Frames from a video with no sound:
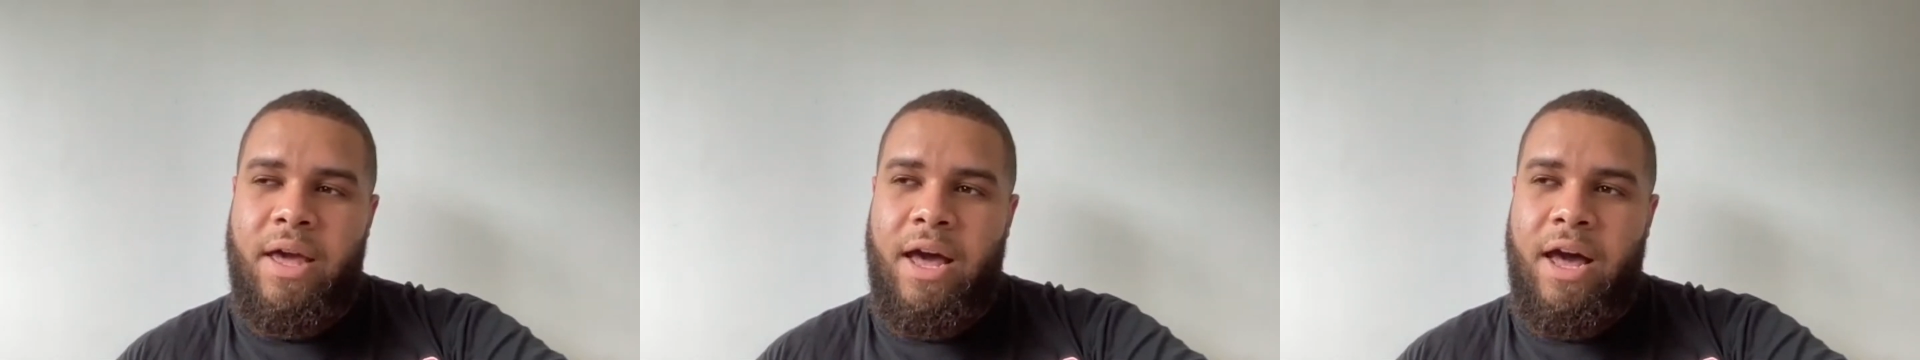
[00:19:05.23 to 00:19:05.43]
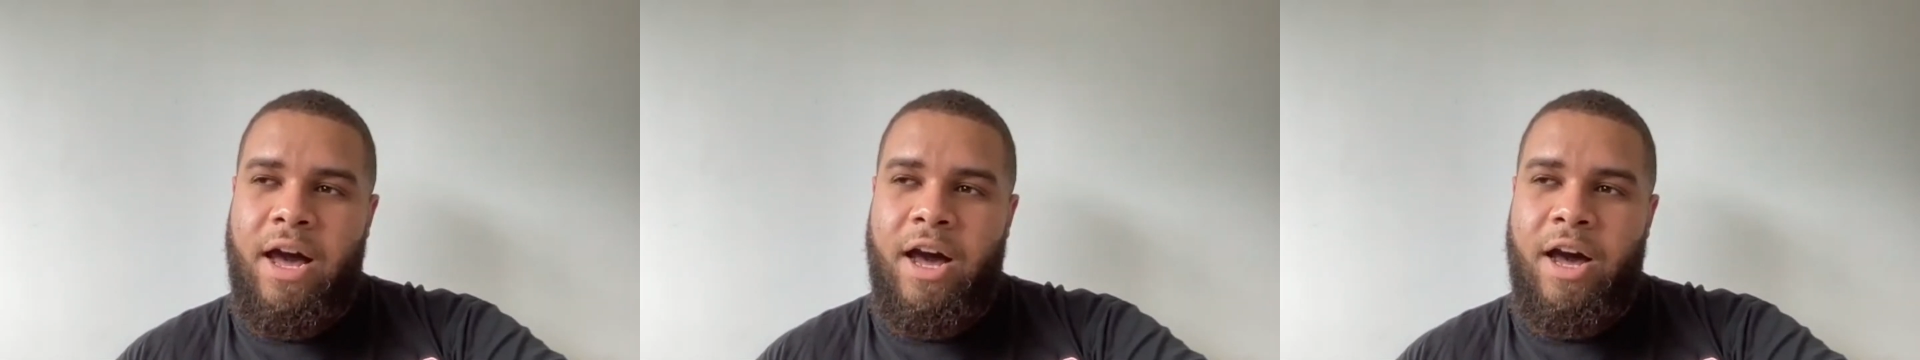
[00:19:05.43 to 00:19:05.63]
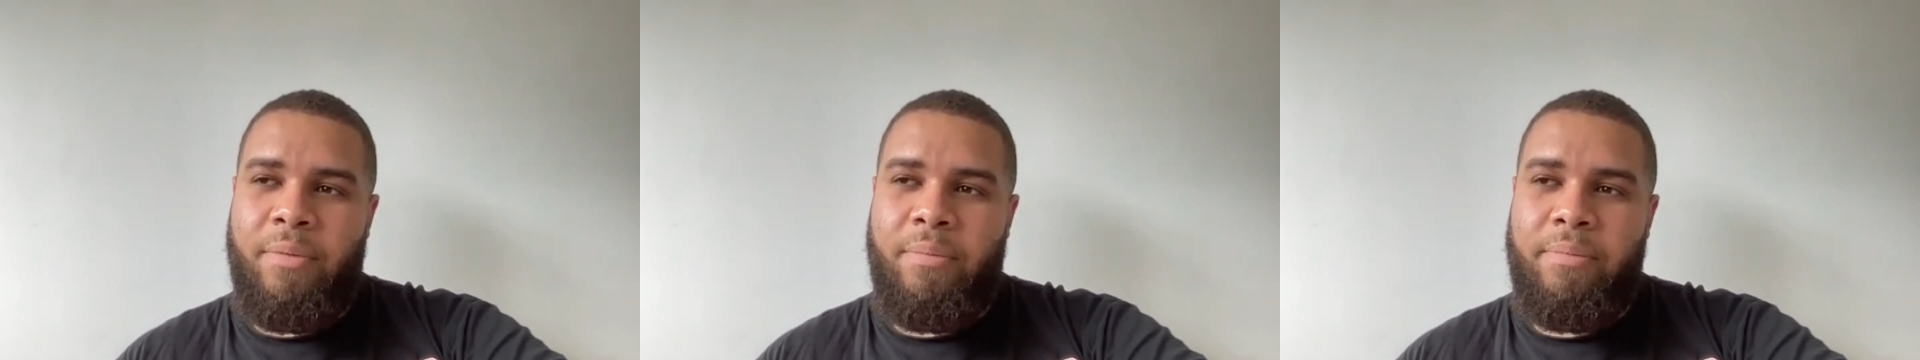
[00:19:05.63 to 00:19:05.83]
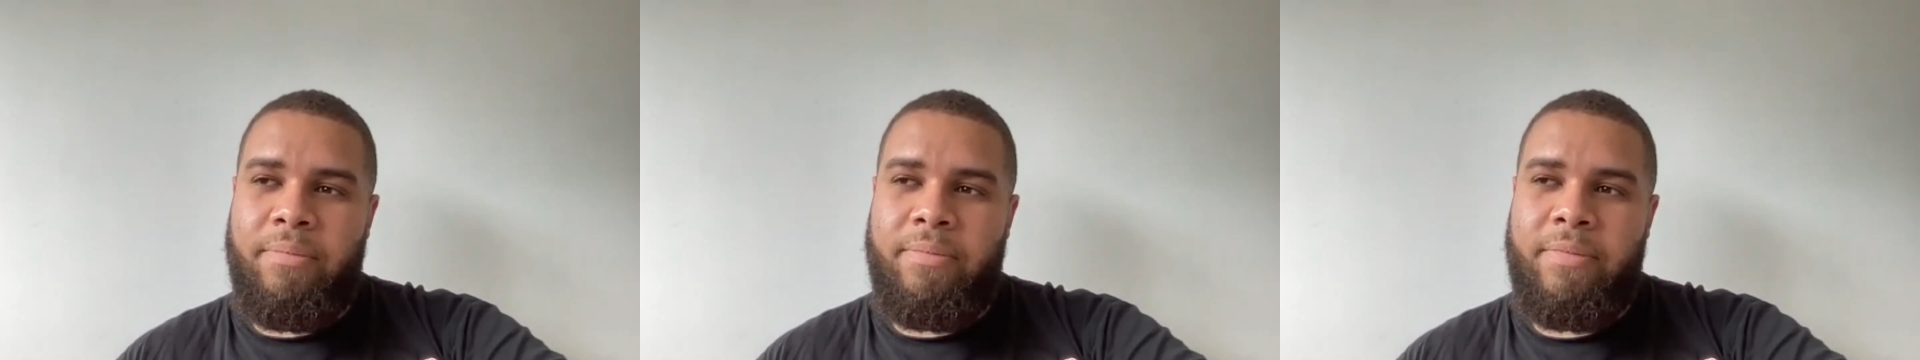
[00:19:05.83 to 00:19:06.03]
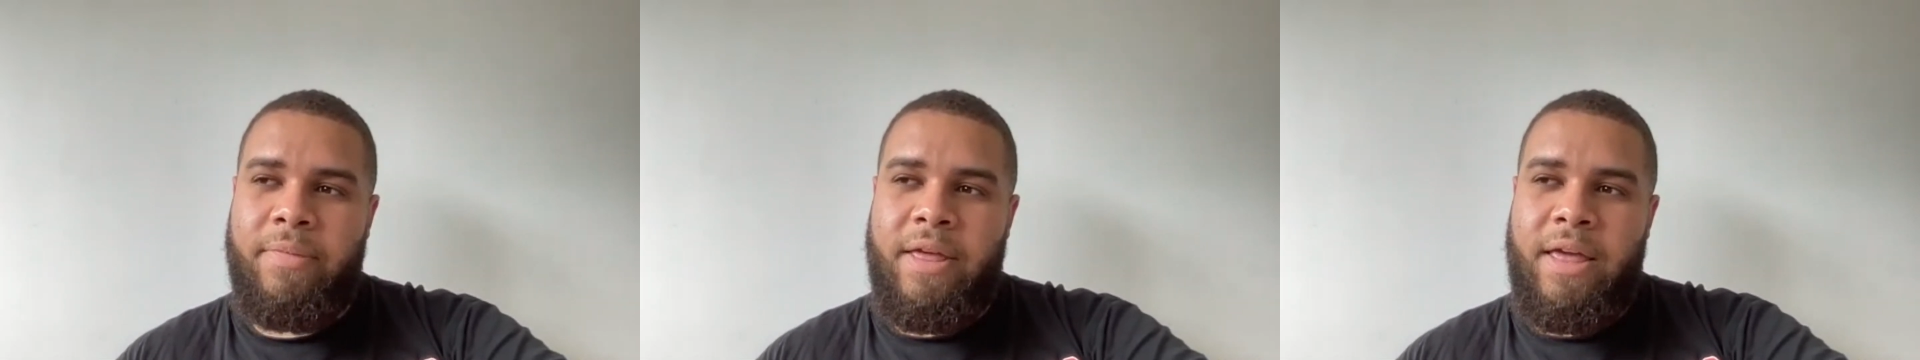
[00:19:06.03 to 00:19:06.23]

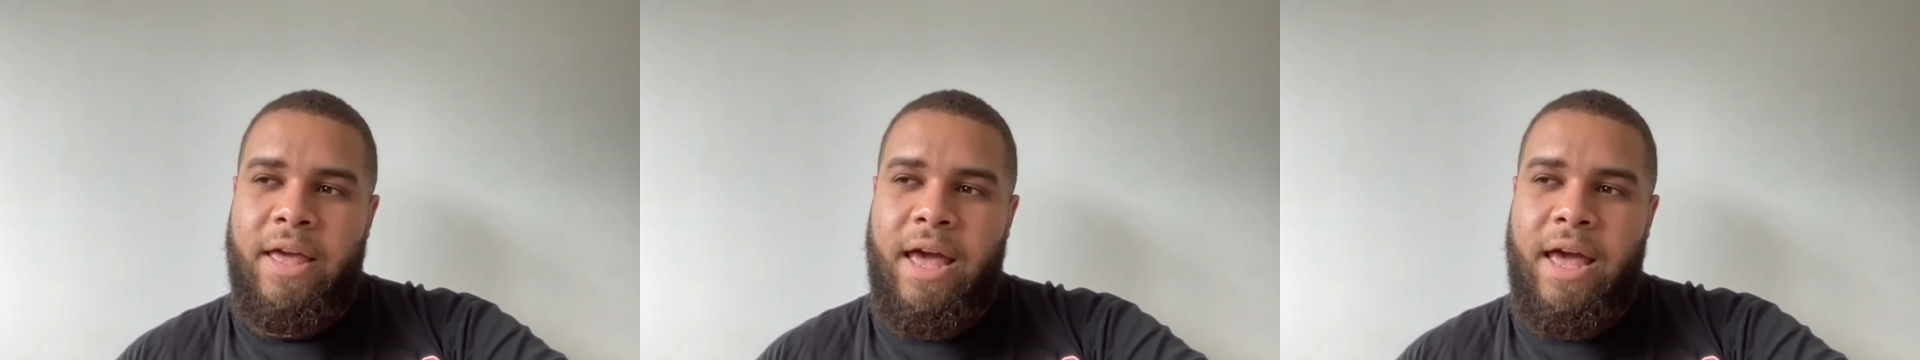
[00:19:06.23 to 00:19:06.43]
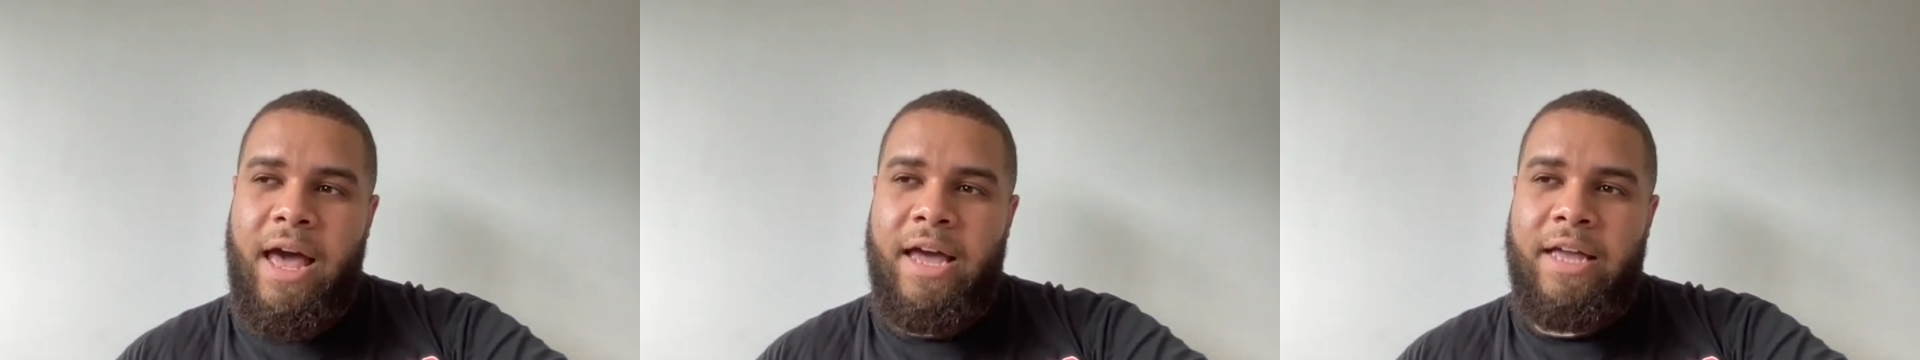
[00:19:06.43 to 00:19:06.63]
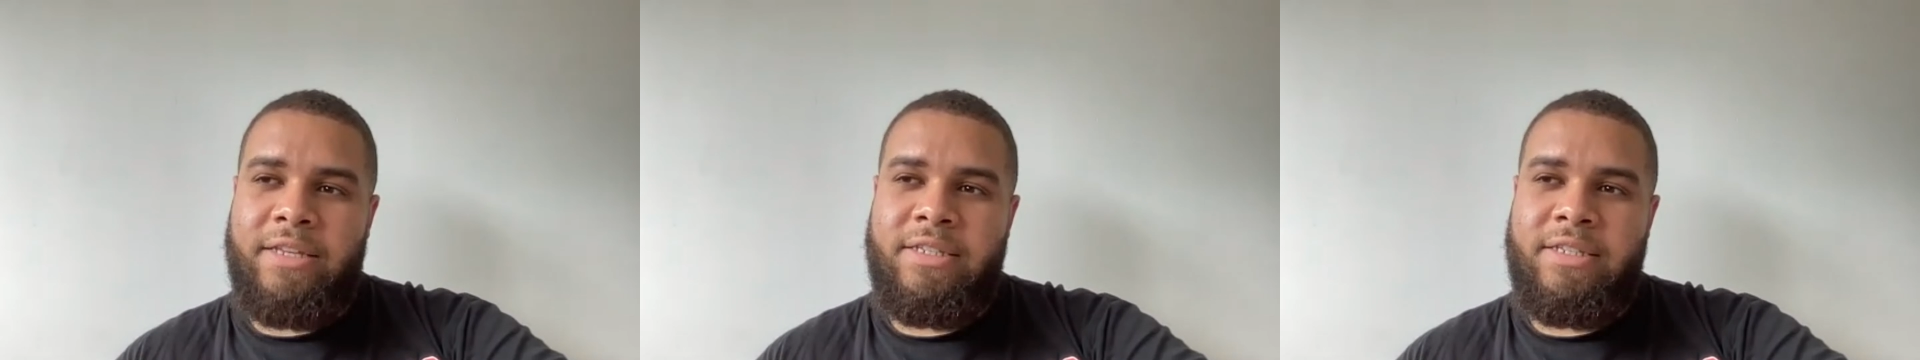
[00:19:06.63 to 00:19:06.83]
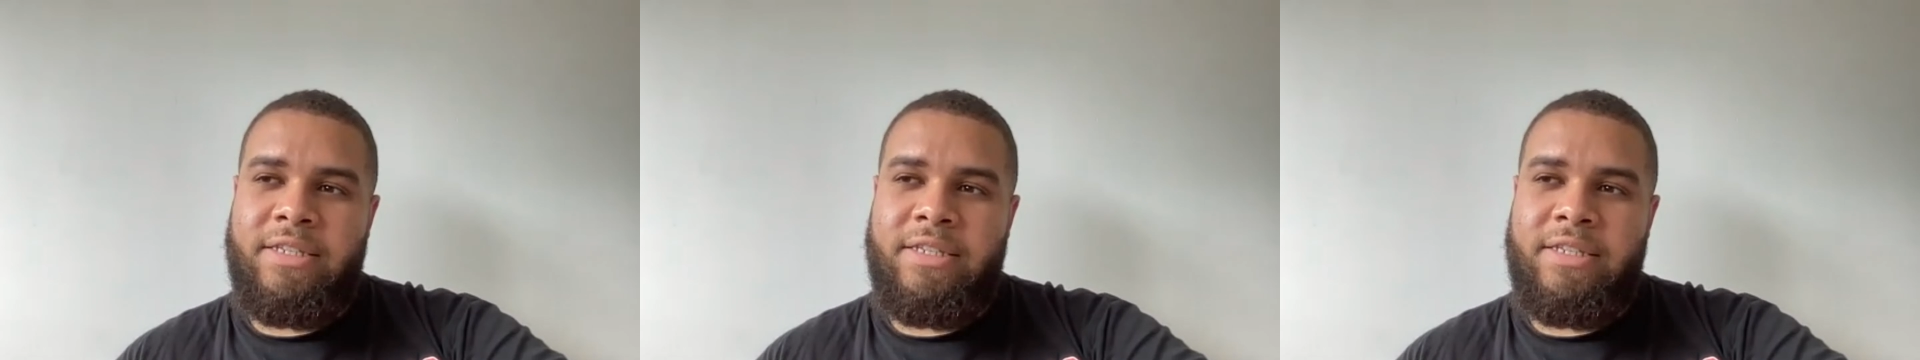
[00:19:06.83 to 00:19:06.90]
And